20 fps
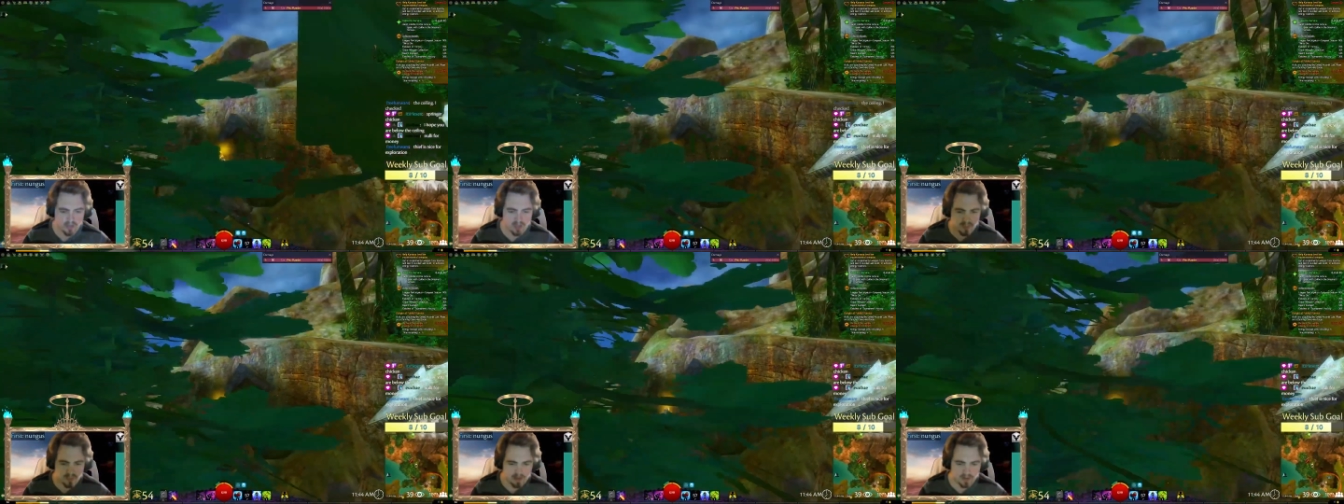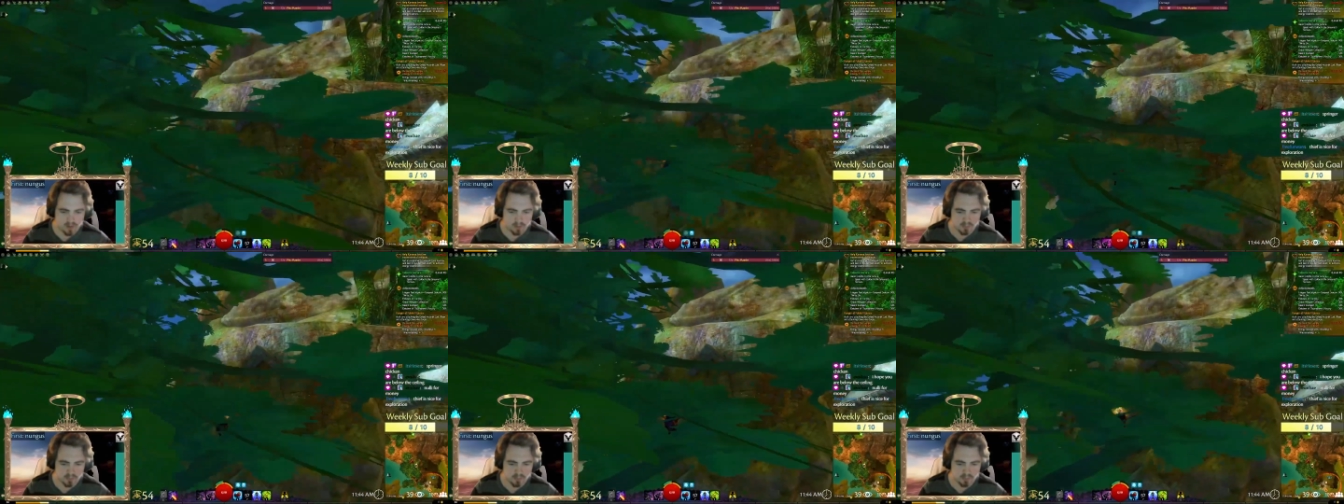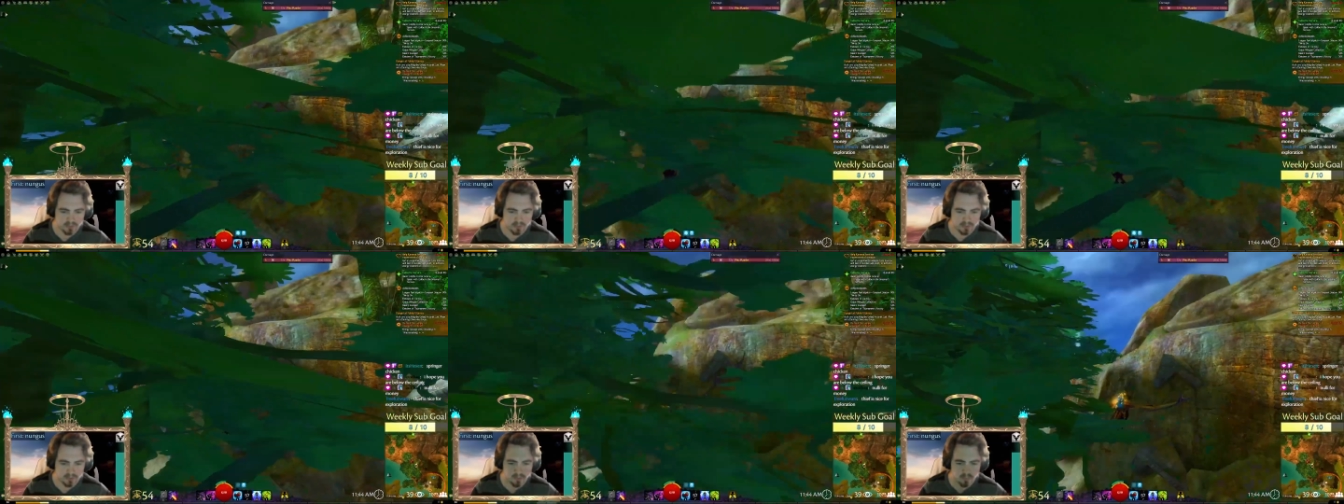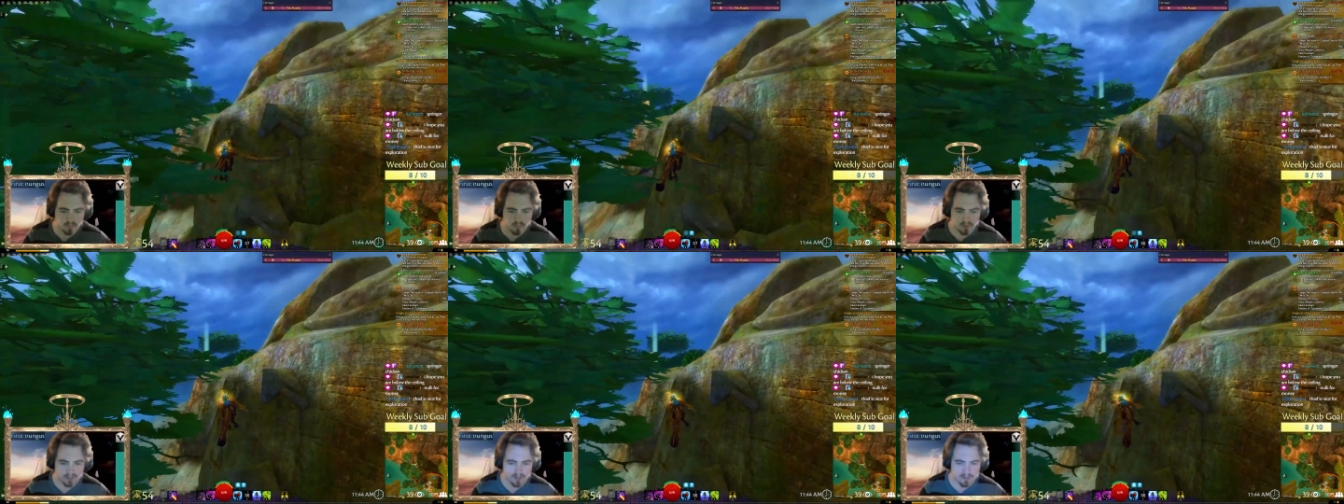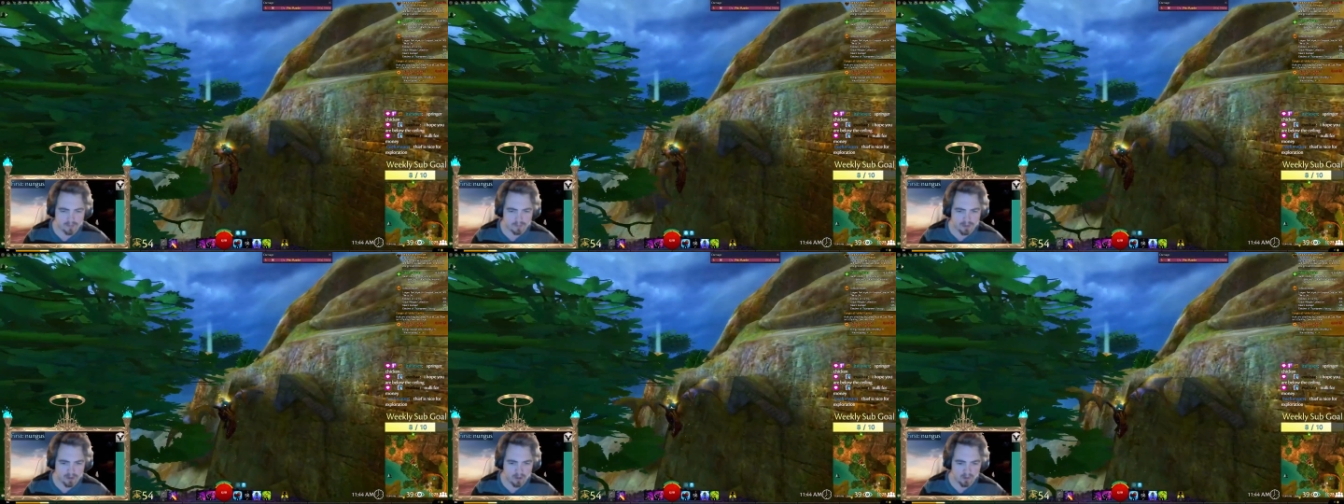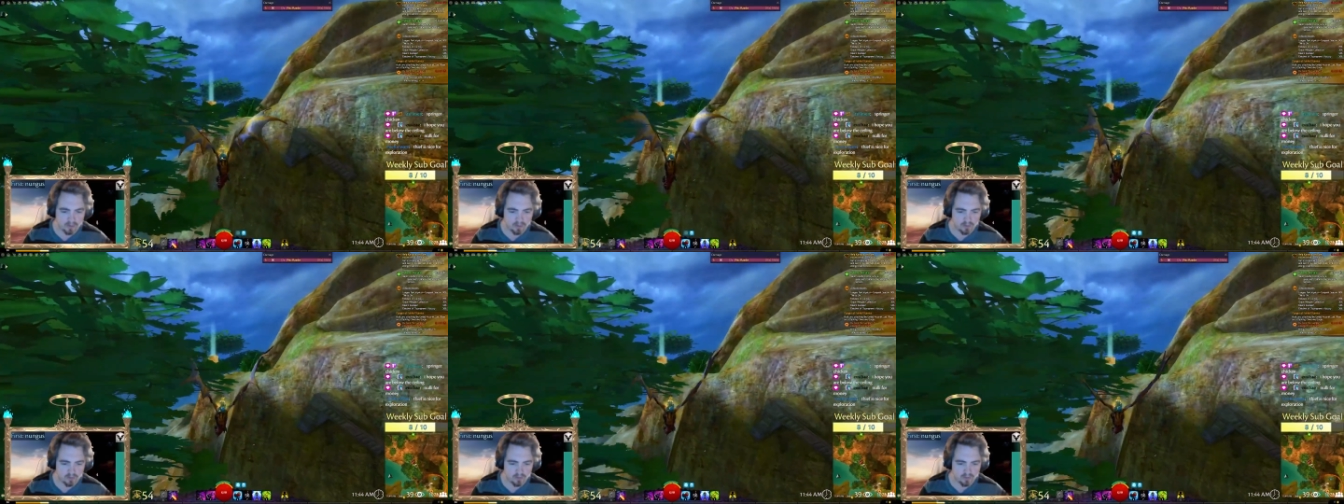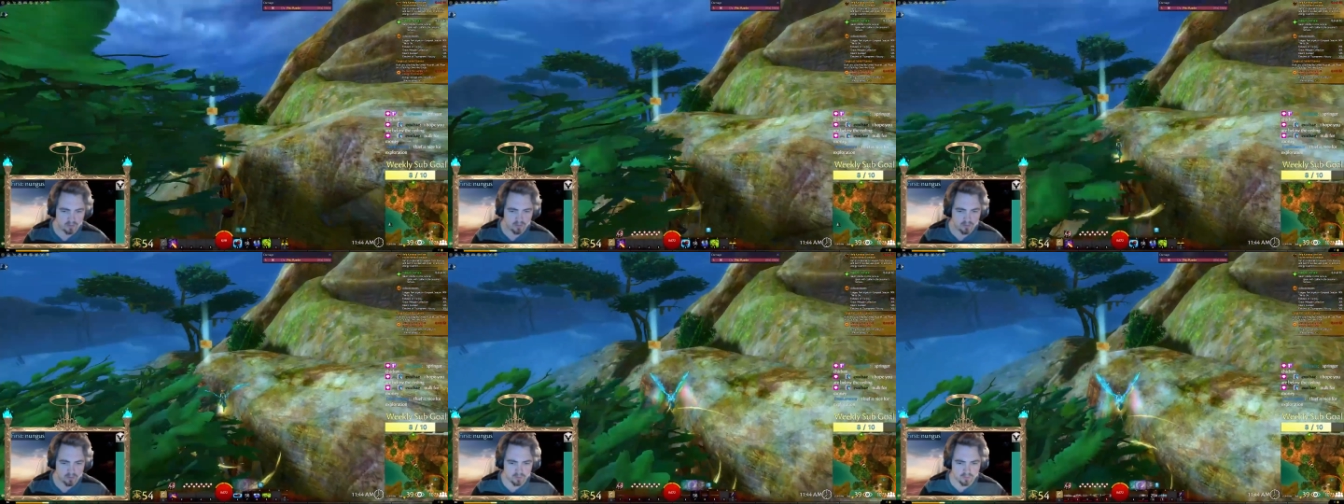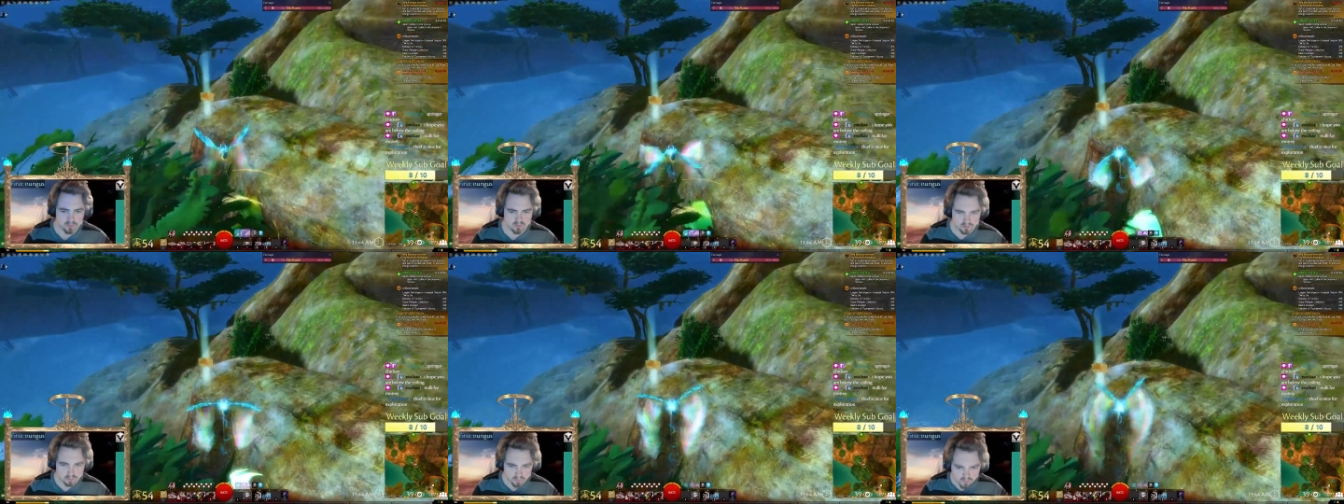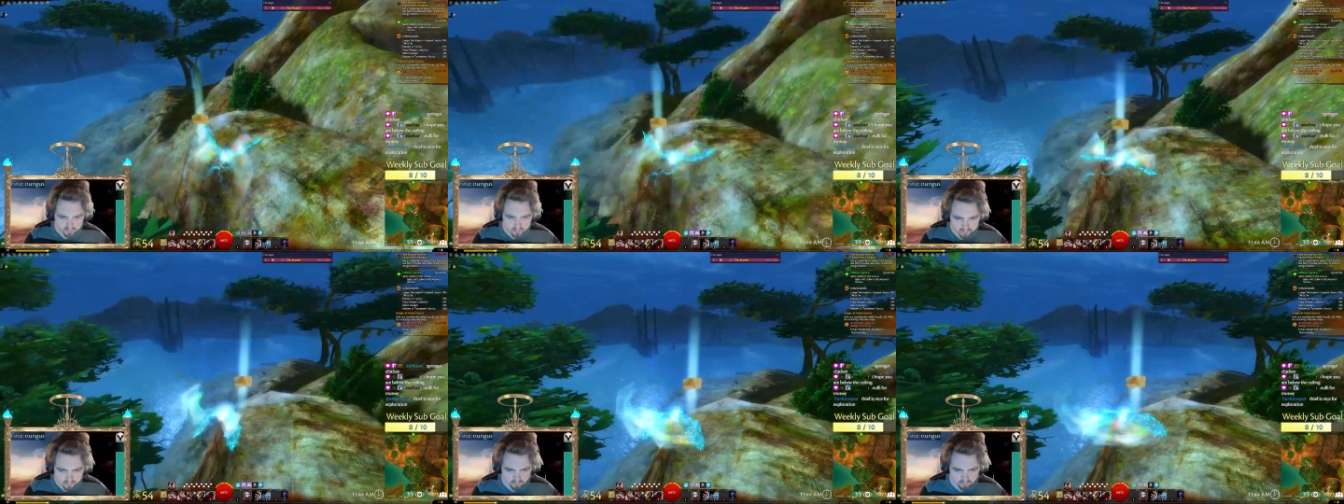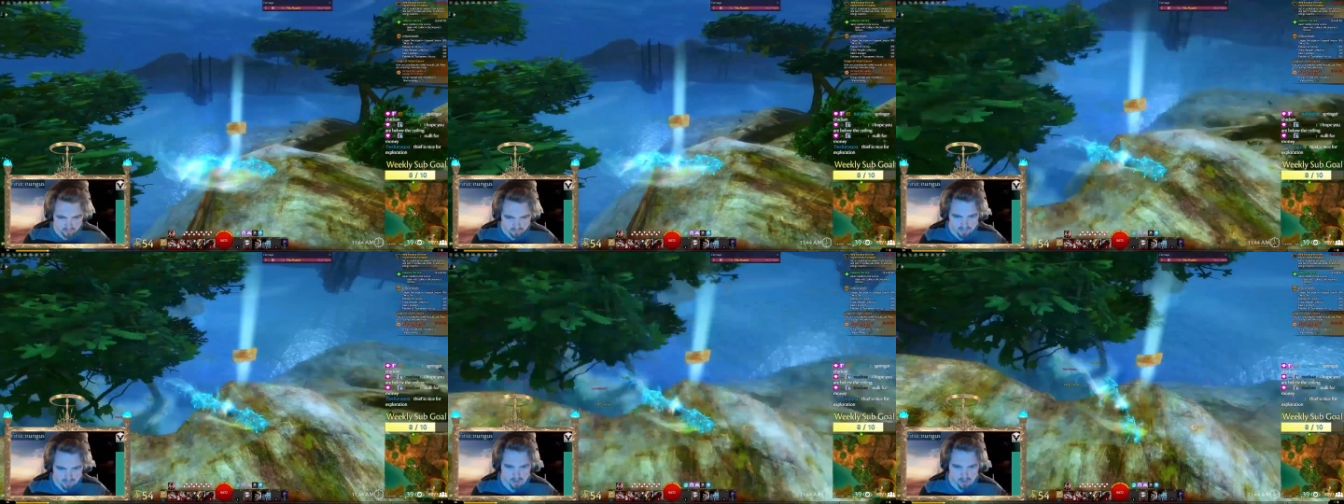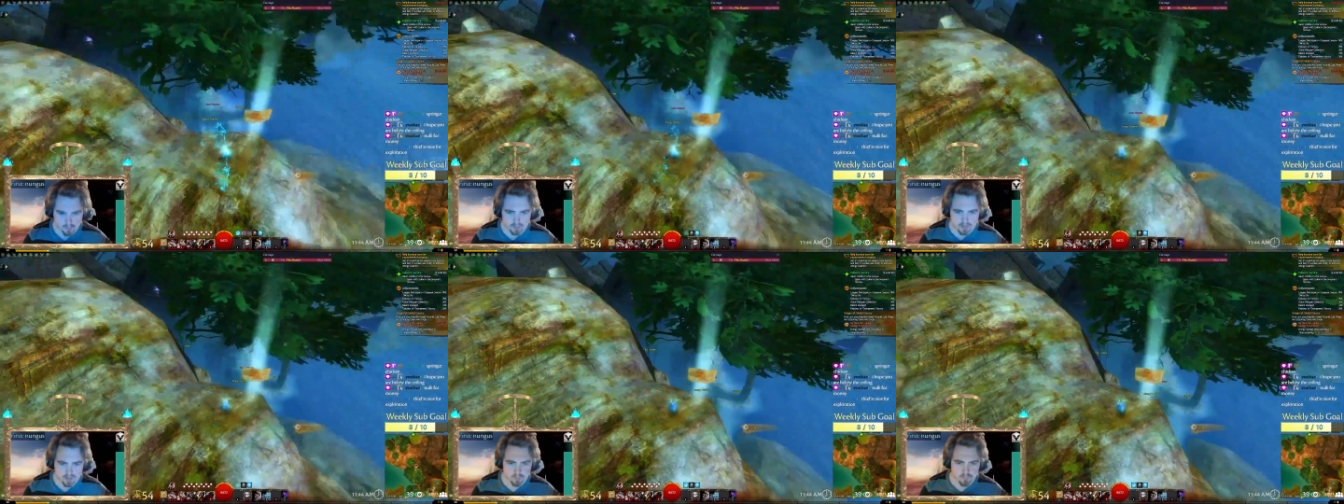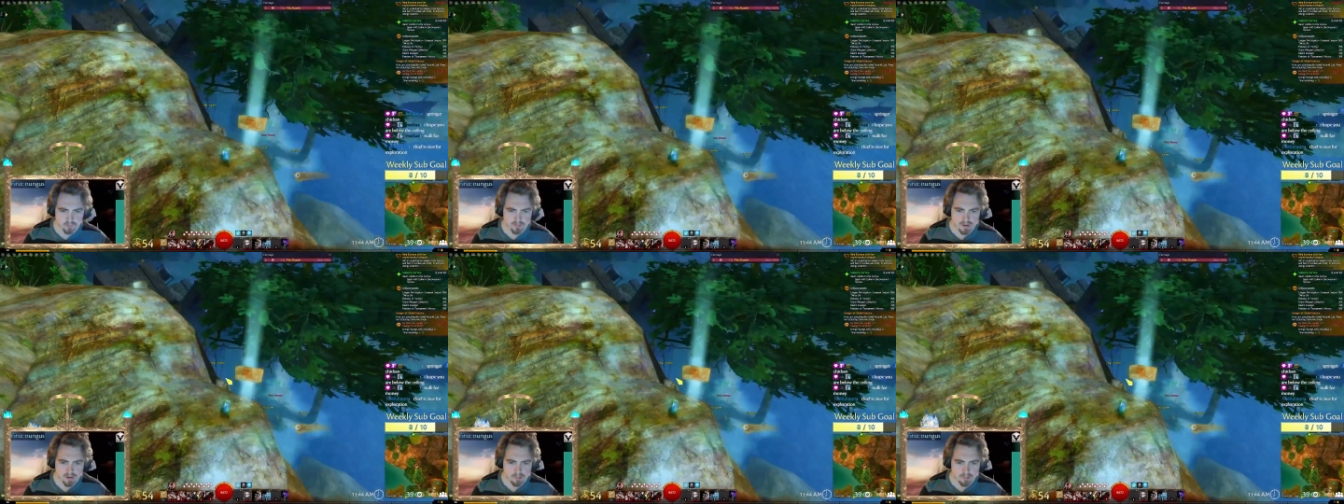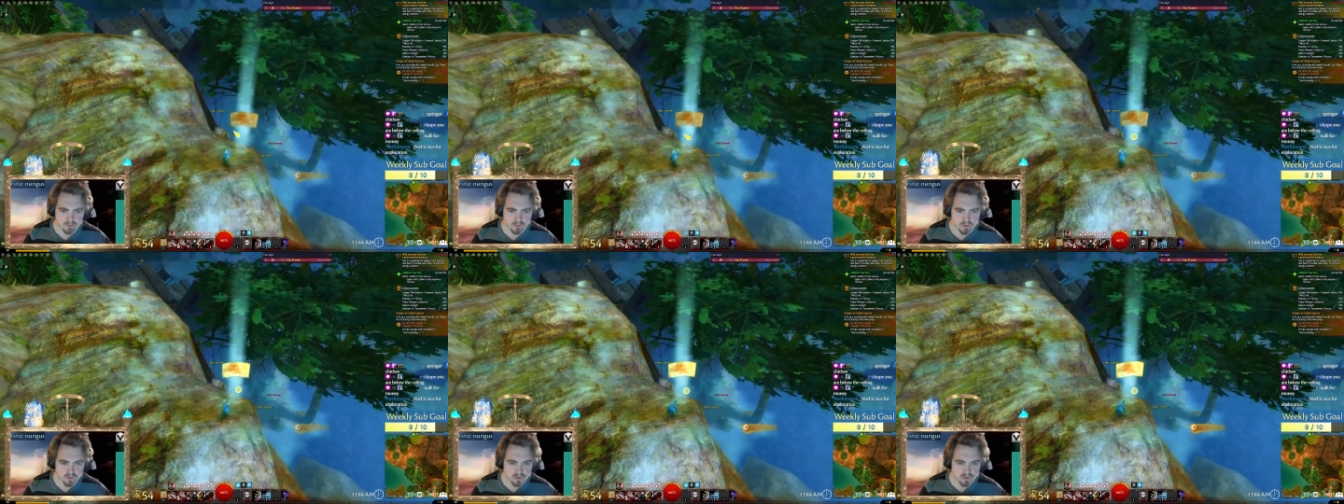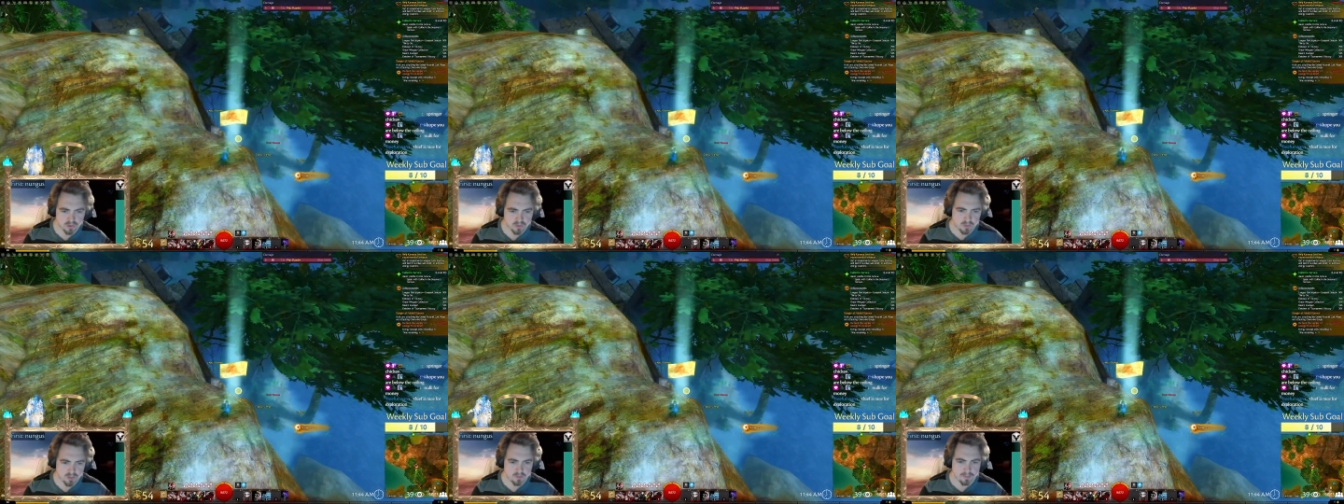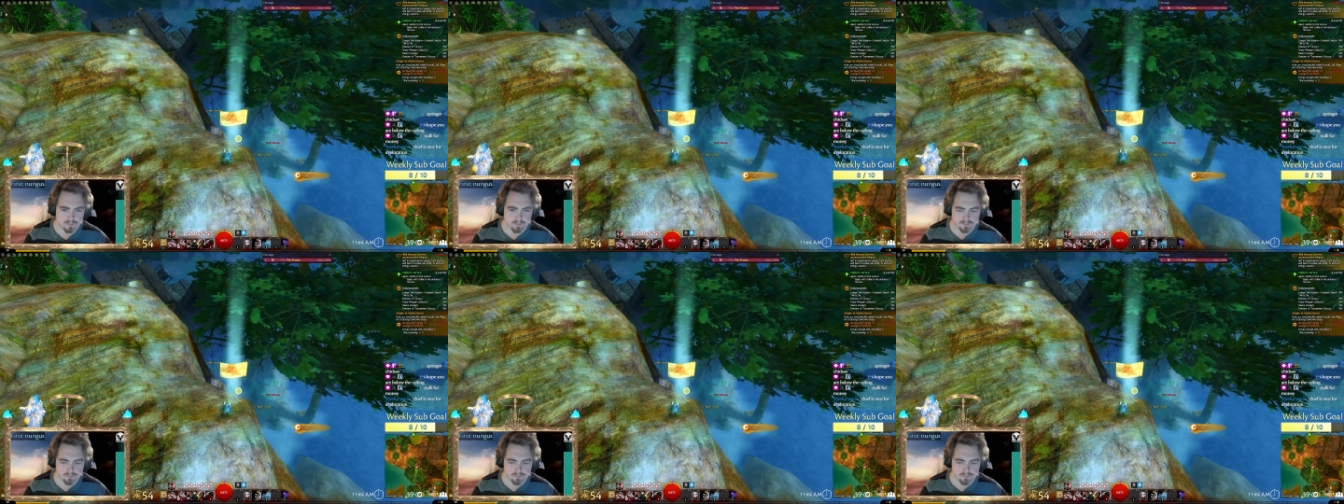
that I was really worried about how I would be able to do it.